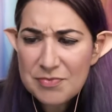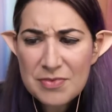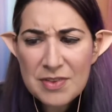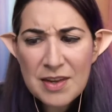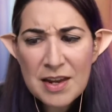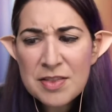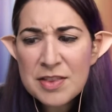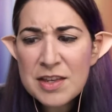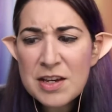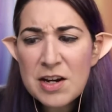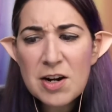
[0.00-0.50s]

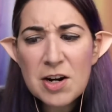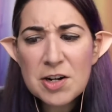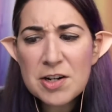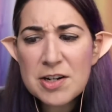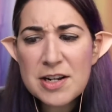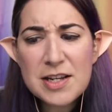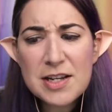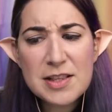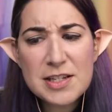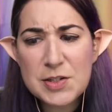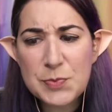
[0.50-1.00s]
And the art
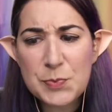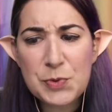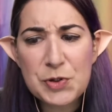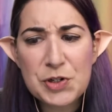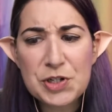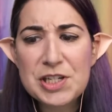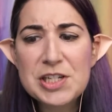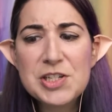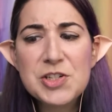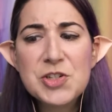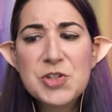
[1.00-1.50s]
in this
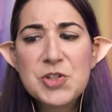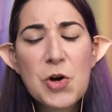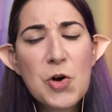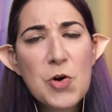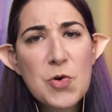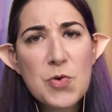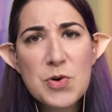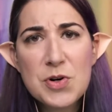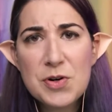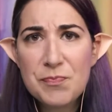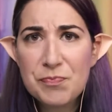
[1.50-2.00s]
book is
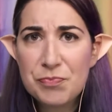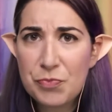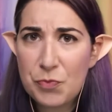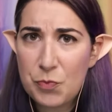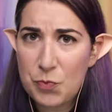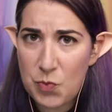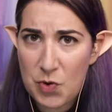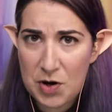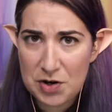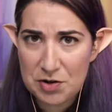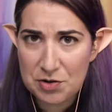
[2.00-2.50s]
so
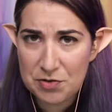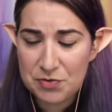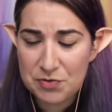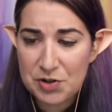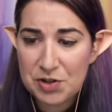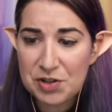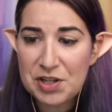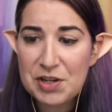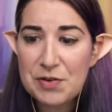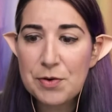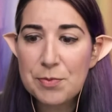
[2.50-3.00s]

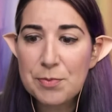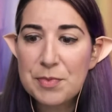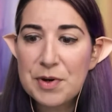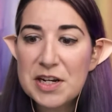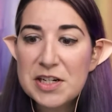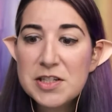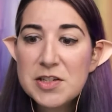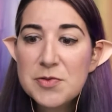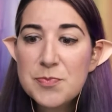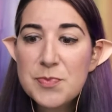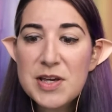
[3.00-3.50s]
wonderful. It
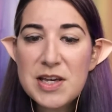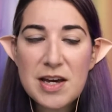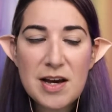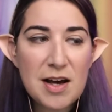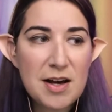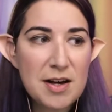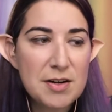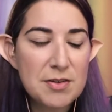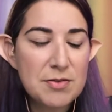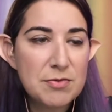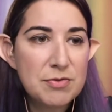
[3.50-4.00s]
reminds me
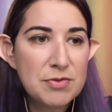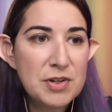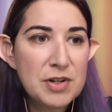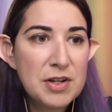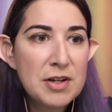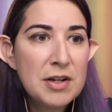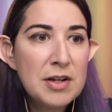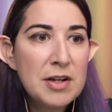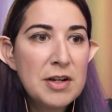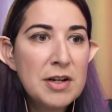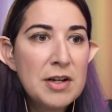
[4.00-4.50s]
of
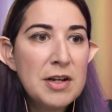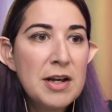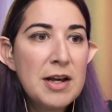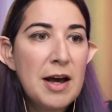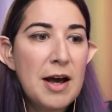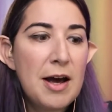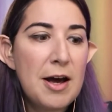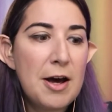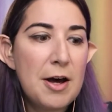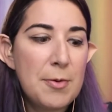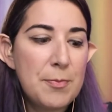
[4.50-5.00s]

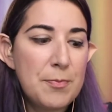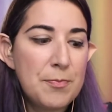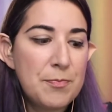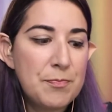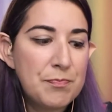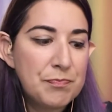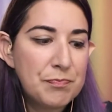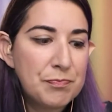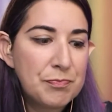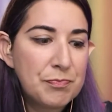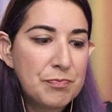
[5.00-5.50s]

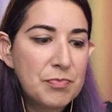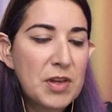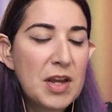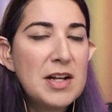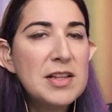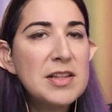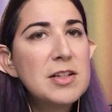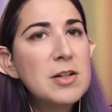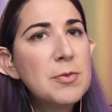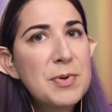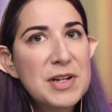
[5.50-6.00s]
a
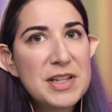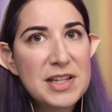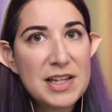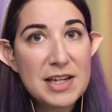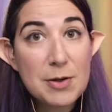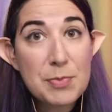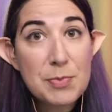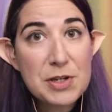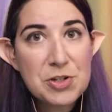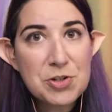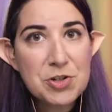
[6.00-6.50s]
little bit
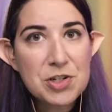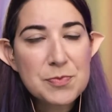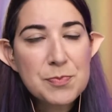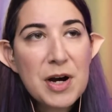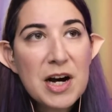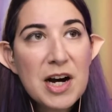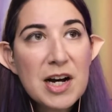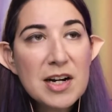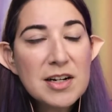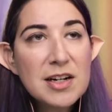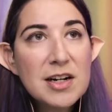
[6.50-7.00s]
like Beatrix
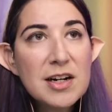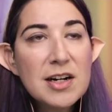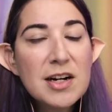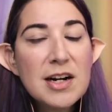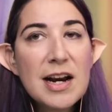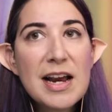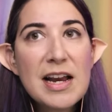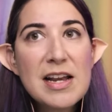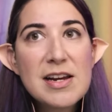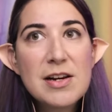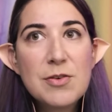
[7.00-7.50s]
Potter,
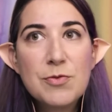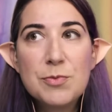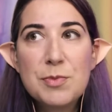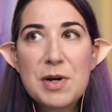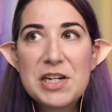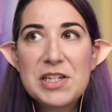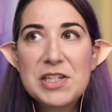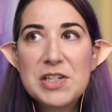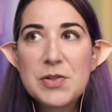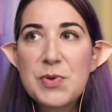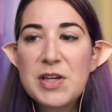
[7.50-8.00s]
and it
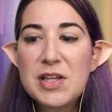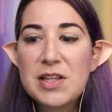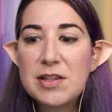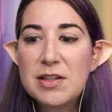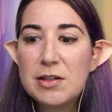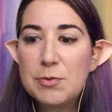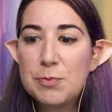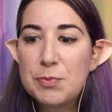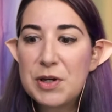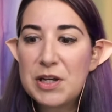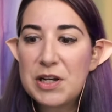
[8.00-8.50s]
reminds me a
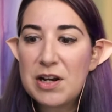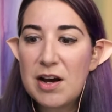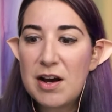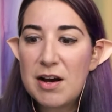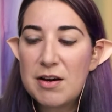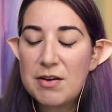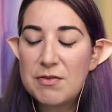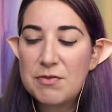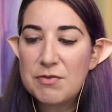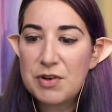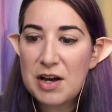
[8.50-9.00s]
little bit
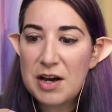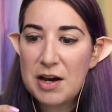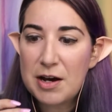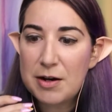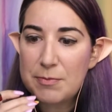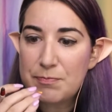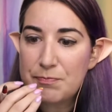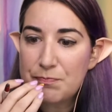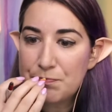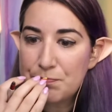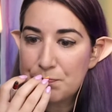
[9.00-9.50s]
of
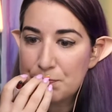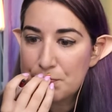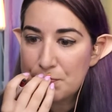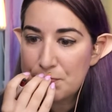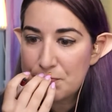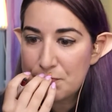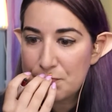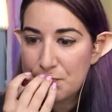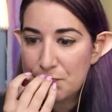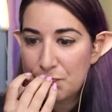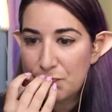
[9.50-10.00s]

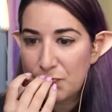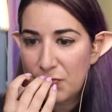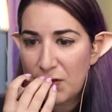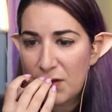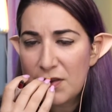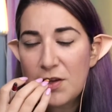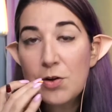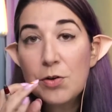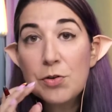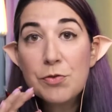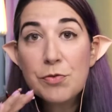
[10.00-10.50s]

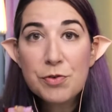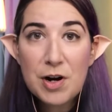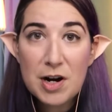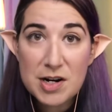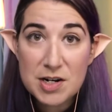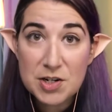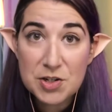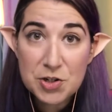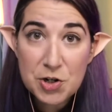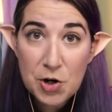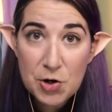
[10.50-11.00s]
the old Frog
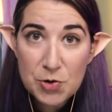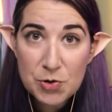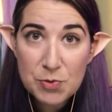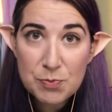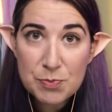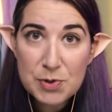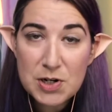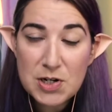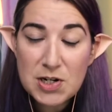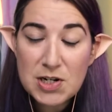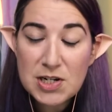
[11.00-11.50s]
and Toad
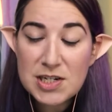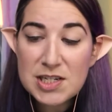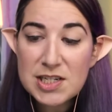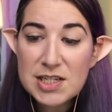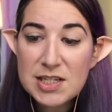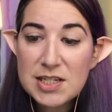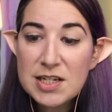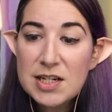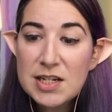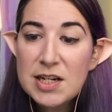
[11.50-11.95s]
books.